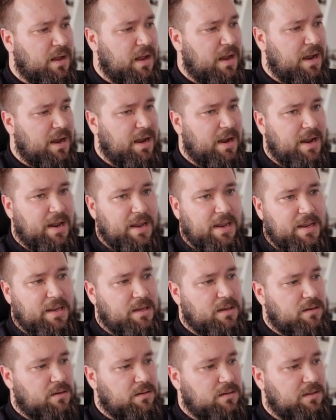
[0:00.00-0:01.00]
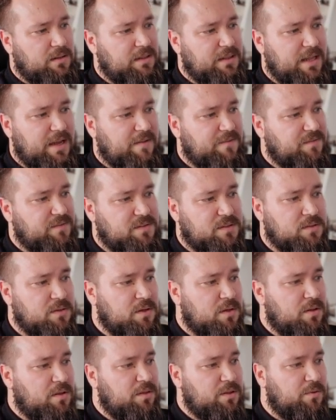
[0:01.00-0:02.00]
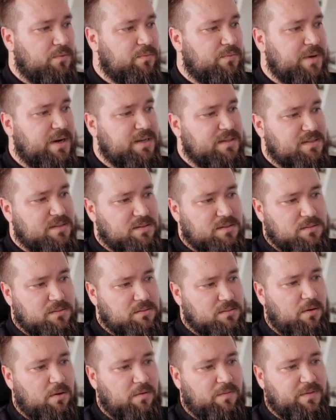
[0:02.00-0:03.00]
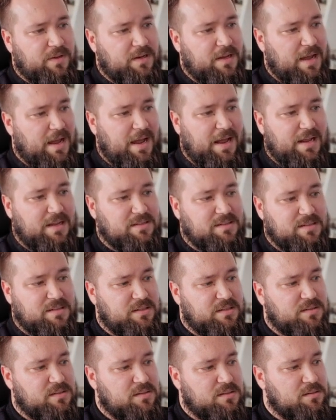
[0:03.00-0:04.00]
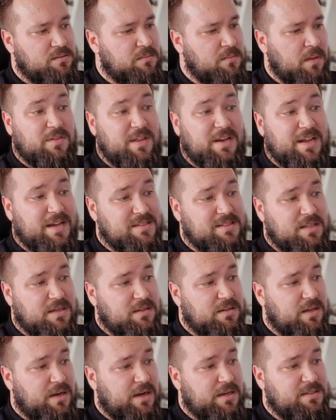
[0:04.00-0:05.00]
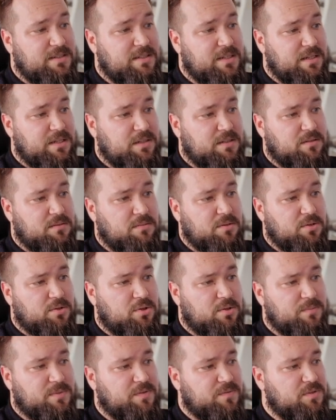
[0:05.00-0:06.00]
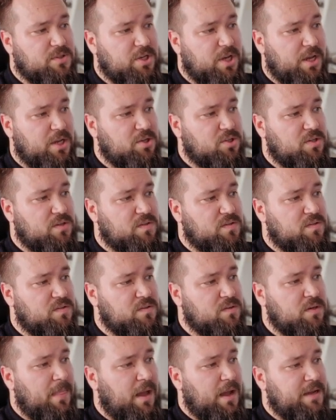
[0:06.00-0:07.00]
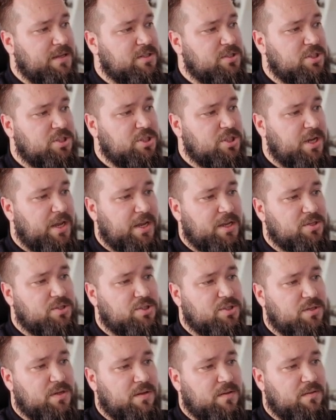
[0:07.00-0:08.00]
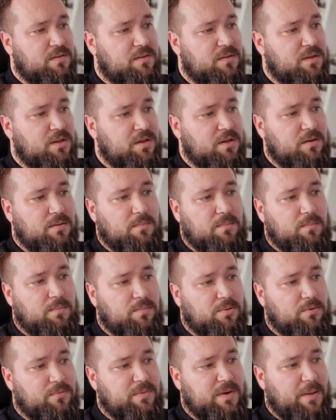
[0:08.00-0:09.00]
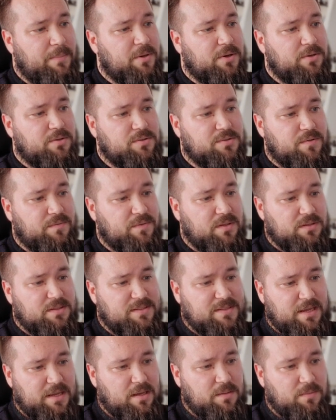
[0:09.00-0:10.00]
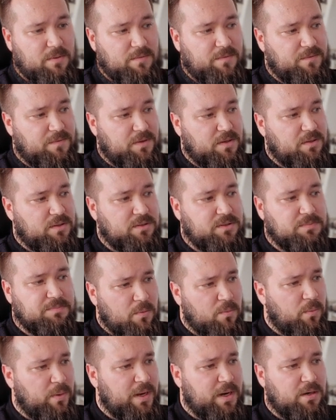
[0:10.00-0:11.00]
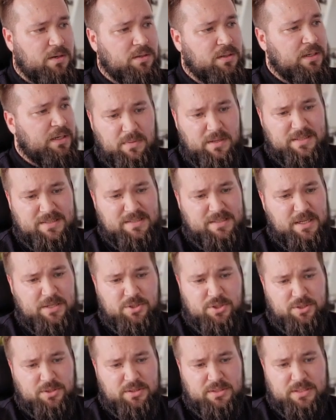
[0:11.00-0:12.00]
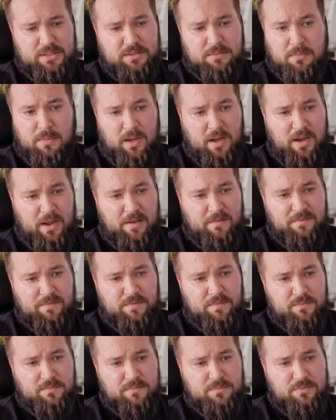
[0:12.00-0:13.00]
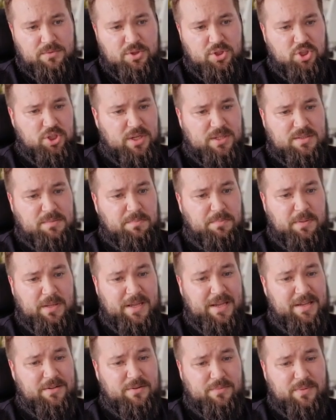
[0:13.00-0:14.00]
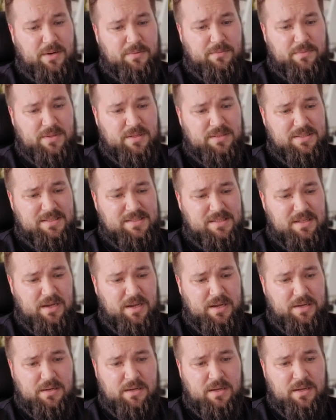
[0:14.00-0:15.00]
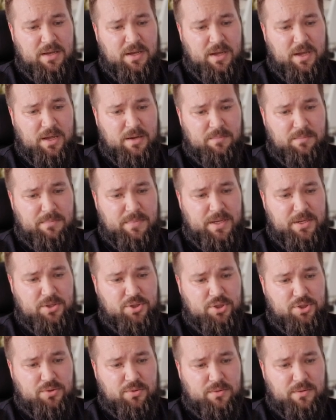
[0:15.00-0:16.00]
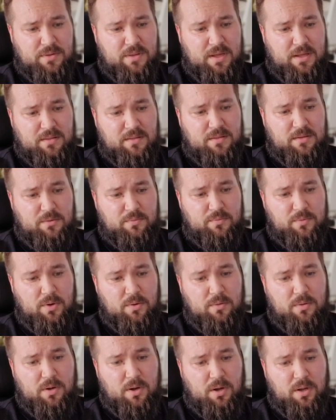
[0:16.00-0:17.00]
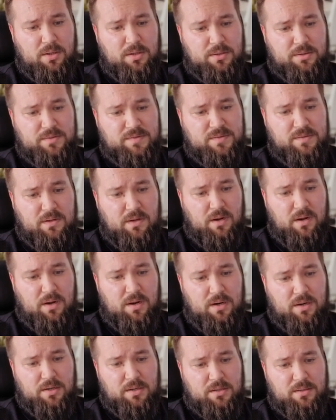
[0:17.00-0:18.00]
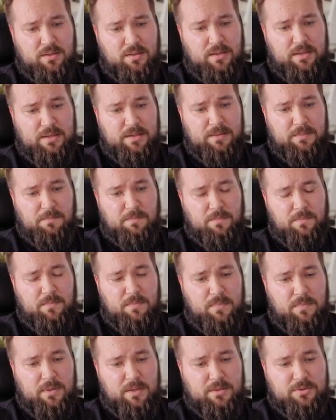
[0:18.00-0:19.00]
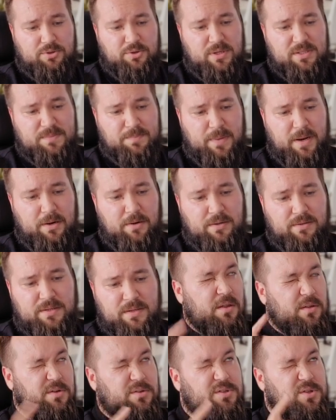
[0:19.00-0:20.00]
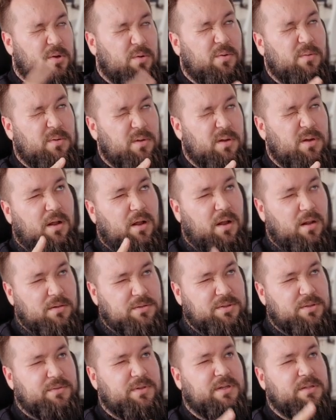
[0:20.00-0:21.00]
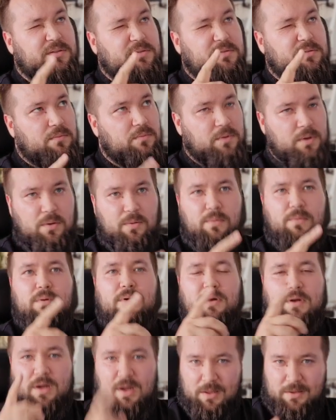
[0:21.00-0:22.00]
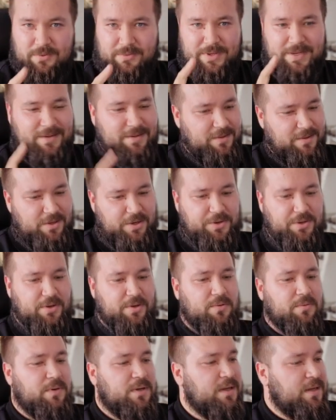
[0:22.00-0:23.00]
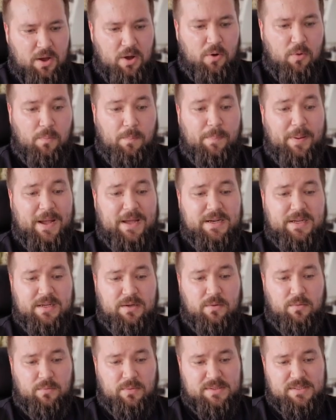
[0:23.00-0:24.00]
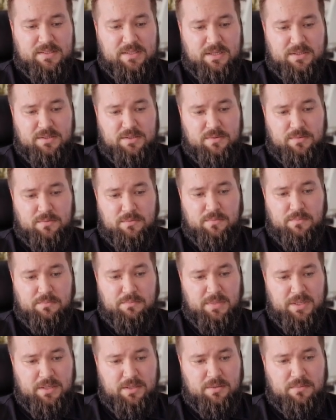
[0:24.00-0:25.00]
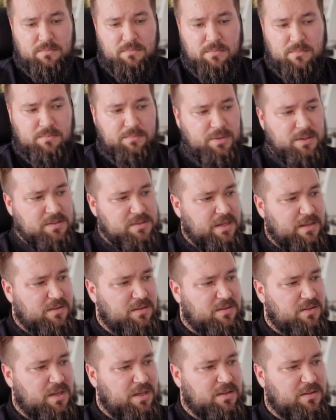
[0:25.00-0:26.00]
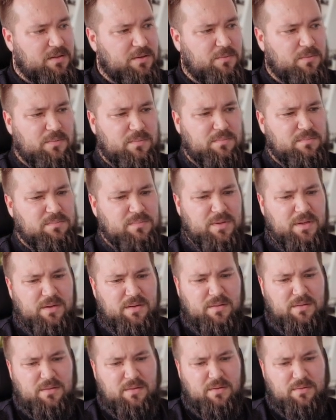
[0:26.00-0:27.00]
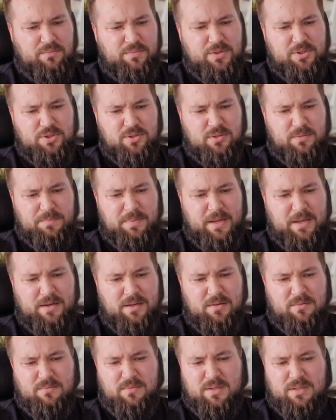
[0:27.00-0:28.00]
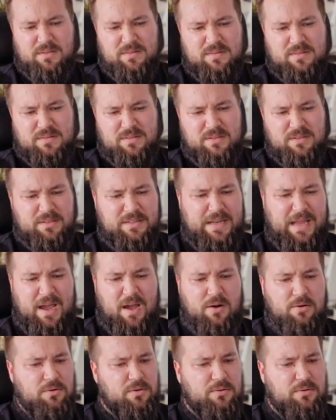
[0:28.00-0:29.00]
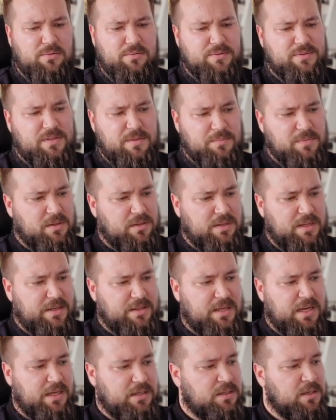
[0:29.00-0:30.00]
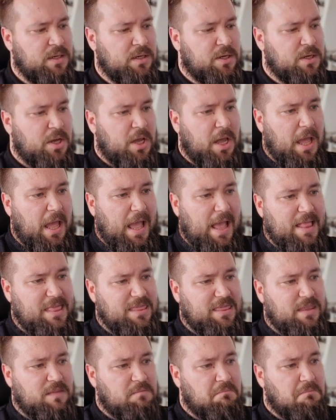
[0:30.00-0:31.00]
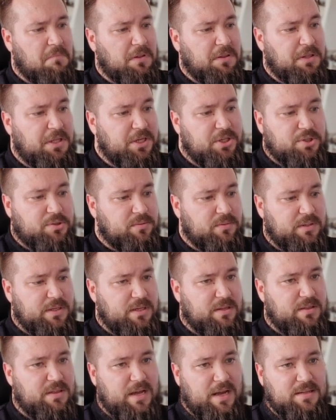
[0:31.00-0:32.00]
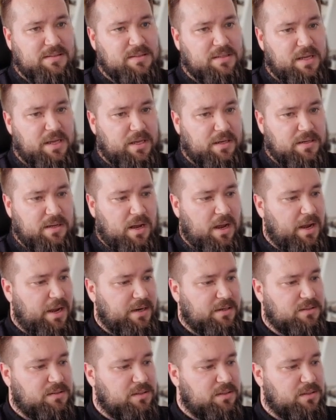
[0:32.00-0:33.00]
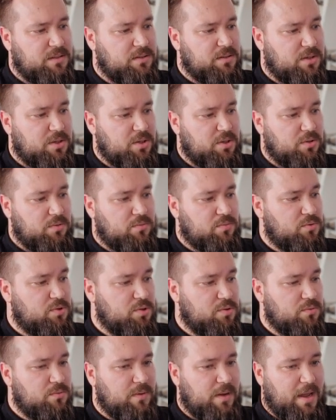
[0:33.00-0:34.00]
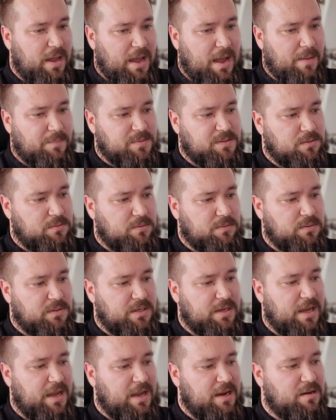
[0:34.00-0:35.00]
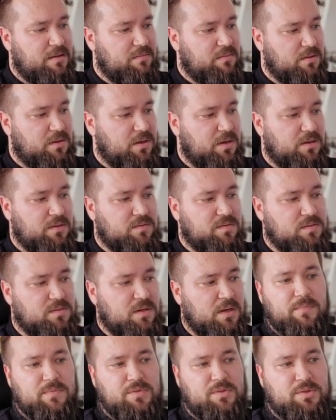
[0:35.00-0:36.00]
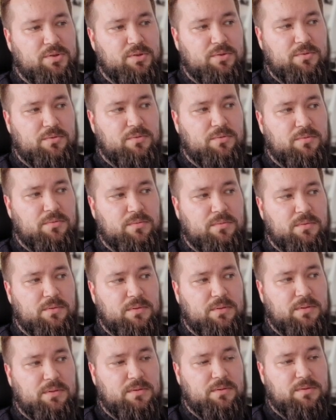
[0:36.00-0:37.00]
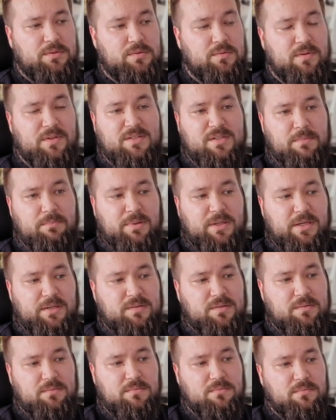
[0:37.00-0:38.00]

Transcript: I left the rest of it as is. The next thing that I did in terms of changes, I changed the parameters of the table field, where essentially I've just played around with the design and made sure that the row colors are um, uh, transparent and there's no alternate row coloring. There you go. Oh, padding was set to medium, because I think there will, the original padding was narrow or something like that. And literally that's it. I didn't do absolutely anything else to, uh, to the template.